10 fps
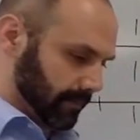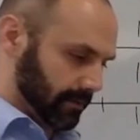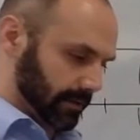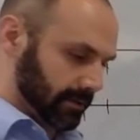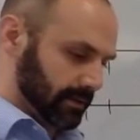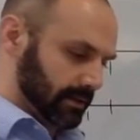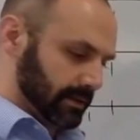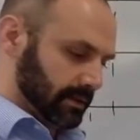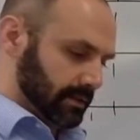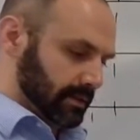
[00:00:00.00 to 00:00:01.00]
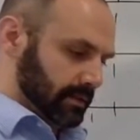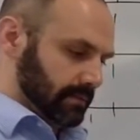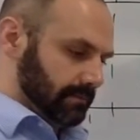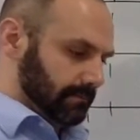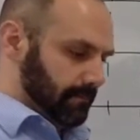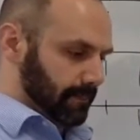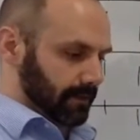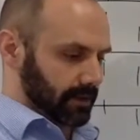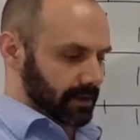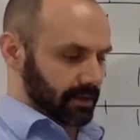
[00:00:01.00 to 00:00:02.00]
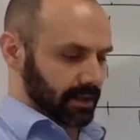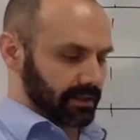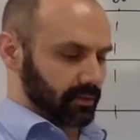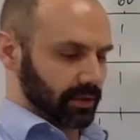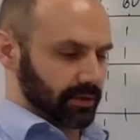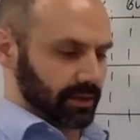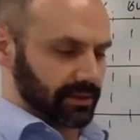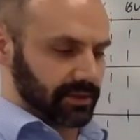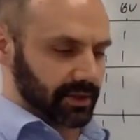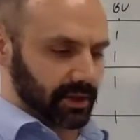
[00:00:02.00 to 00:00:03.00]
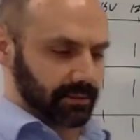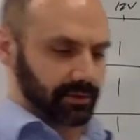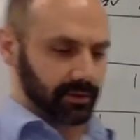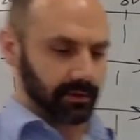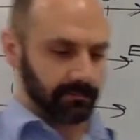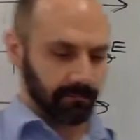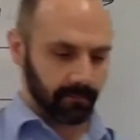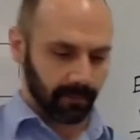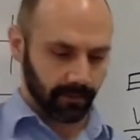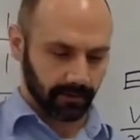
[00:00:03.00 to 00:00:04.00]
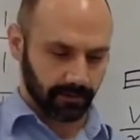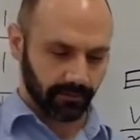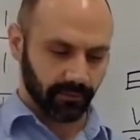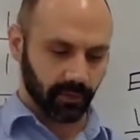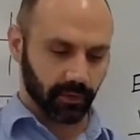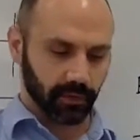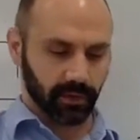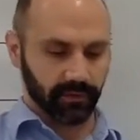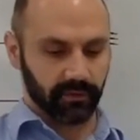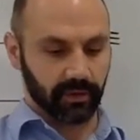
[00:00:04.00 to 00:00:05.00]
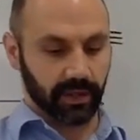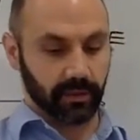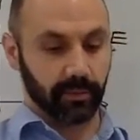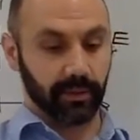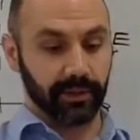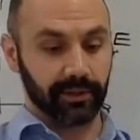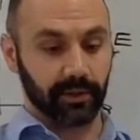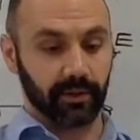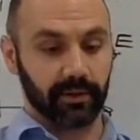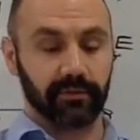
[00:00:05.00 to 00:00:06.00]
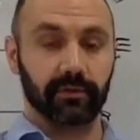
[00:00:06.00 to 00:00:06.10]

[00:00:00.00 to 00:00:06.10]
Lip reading: Okay. Again, the next geometry for if you've got a point charge,